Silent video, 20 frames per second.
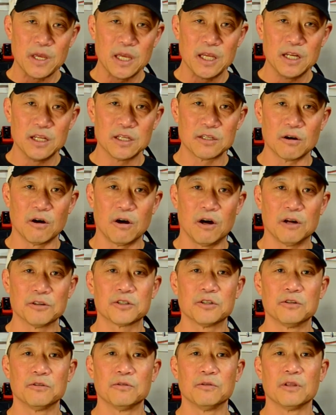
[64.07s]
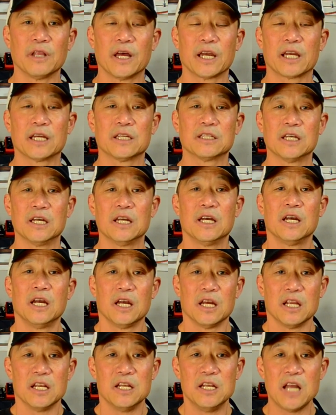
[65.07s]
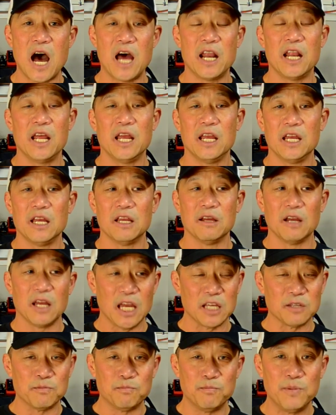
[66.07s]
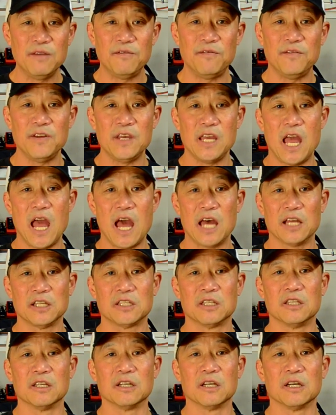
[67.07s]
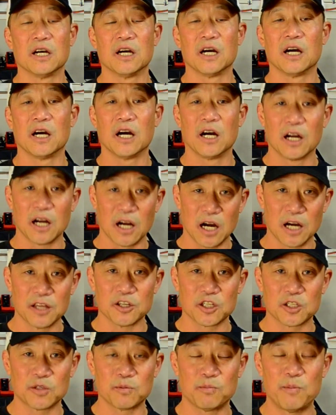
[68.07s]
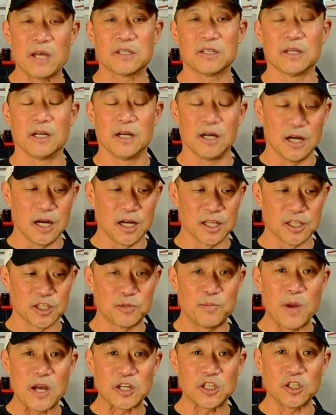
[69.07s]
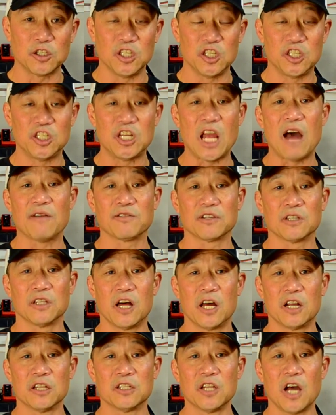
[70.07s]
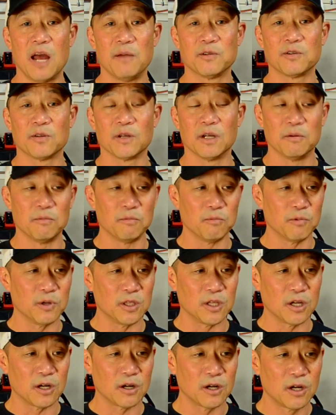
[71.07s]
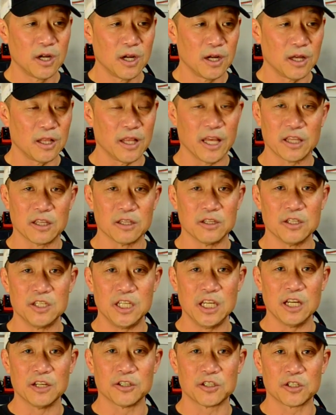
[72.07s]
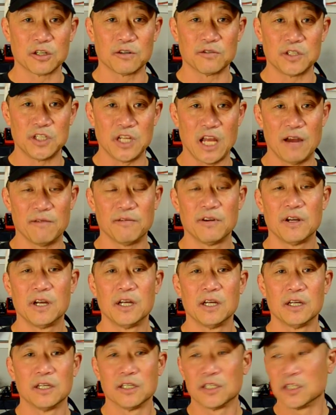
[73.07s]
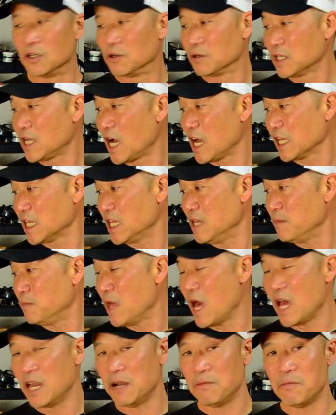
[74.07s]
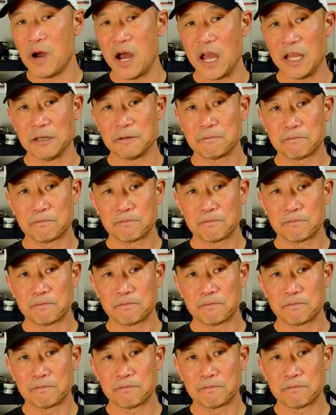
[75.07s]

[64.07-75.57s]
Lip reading: It is also, like I say, not as beefy as the other specialty shafts a lot of times when they're like the GL Surf shaft. So kind of keep that in mind.